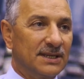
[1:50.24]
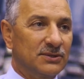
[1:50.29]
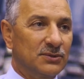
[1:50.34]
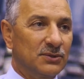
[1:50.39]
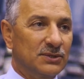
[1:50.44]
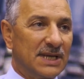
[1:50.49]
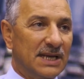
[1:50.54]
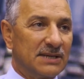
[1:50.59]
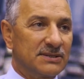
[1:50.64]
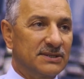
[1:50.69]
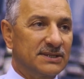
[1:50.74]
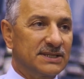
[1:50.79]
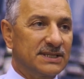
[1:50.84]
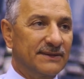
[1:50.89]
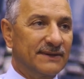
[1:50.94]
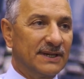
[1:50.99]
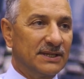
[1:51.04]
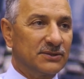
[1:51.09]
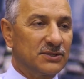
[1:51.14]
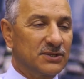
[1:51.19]

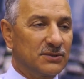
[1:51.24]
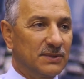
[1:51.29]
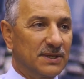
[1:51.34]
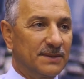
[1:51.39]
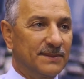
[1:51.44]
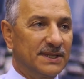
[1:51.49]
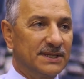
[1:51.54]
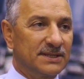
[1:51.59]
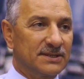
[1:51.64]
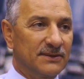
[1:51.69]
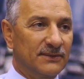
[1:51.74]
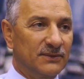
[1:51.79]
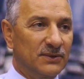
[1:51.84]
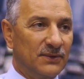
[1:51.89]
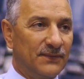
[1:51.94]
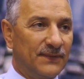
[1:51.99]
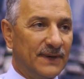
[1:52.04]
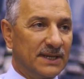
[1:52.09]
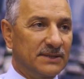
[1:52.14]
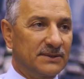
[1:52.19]
2,700 square metres of
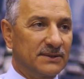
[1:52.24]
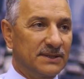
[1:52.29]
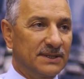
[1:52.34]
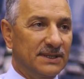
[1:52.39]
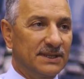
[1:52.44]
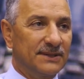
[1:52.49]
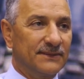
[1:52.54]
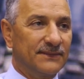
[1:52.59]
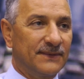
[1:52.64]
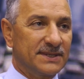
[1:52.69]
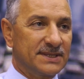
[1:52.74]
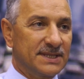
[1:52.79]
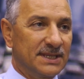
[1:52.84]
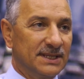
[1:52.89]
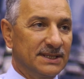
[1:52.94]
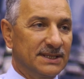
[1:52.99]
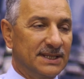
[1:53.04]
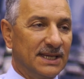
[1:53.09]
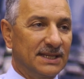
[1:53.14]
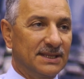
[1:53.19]
new factory
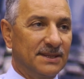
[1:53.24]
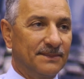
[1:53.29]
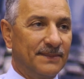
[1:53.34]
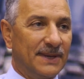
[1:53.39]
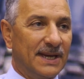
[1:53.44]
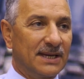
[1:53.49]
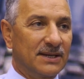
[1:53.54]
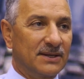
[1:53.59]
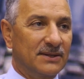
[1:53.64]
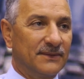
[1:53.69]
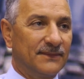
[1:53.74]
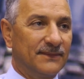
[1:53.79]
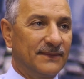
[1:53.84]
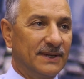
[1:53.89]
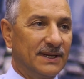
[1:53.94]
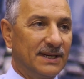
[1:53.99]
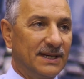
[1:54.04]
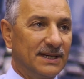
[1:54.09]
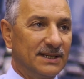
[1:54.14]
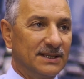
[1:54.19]
facility at the back of
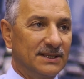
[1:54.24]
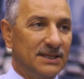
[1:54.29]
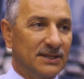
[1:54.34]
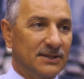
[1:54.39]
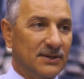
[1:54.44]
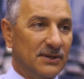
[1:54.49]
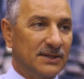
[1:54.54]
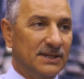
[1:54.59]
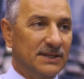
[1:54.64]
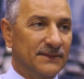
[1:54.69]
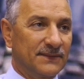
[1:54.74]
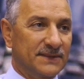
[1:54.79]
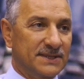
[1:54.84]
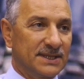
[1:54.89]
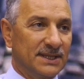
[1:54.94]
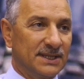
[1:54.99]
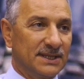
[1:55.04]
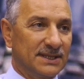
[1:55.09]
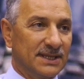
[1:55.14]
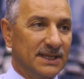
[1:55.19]
the current
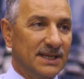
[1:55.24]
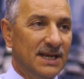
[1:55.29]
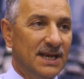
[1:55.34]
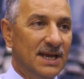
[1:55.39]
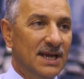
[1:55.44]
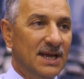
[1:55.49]
facility,